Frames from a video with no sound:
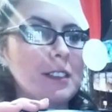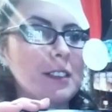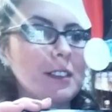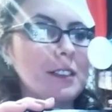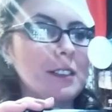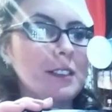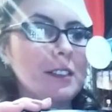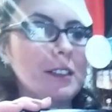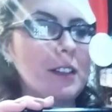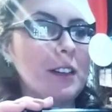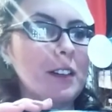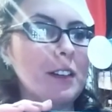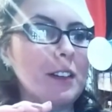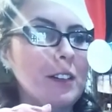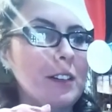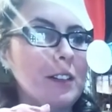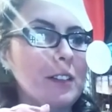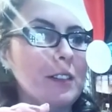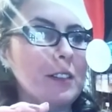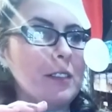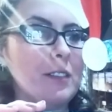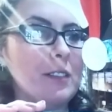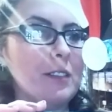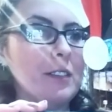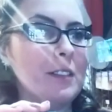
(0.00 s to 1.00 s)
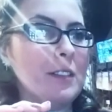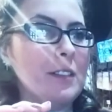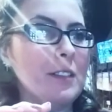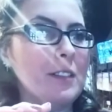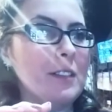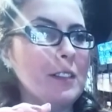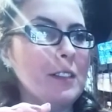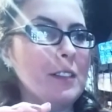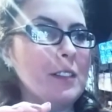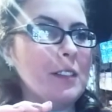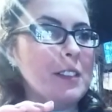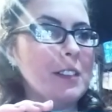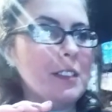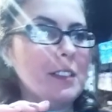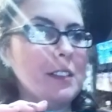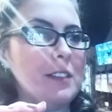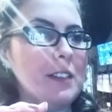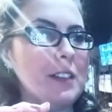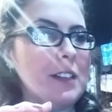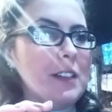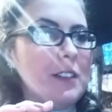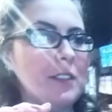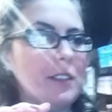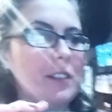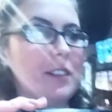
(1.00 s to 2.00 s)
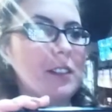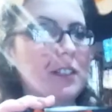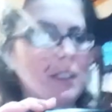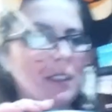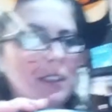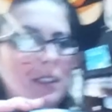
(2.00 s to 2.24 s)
No. Let's do that one.